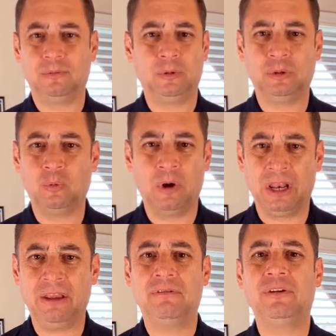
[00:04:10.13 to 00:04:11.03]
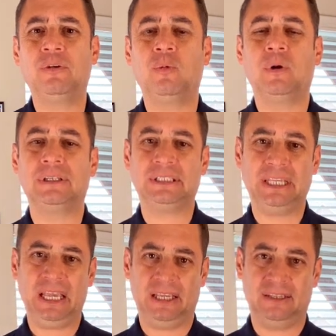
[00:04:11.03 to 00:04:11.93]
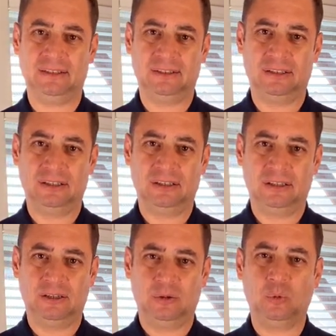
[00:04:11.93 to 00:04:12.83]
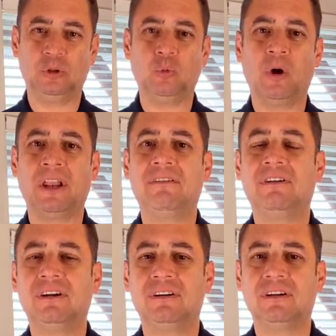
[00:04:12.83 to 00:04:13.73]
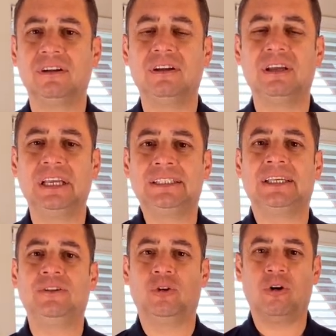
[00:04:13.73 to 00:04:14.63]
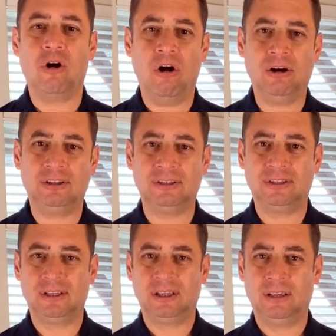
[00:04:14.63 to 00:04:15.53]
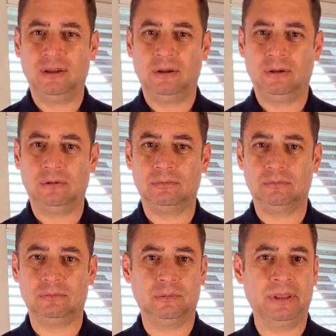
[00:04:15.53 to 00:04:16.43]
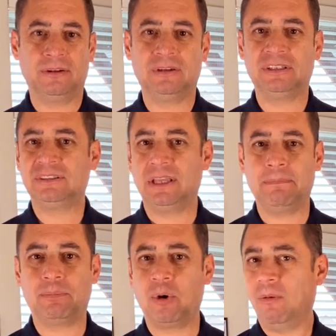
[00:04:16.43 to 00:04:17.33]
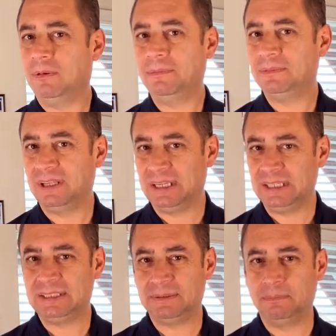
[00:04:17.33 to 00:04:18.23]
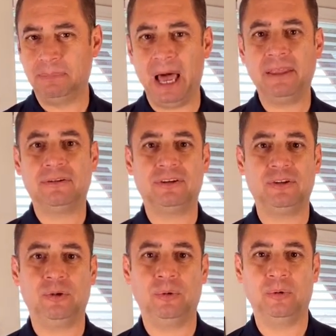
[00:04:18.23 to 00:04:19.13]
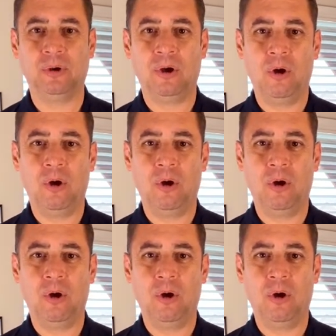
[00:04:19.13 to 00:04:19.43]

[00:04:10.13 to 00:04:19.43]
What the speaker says: with whatever you want to say, with whatever is in your heart, whether it's a problem that is bothering you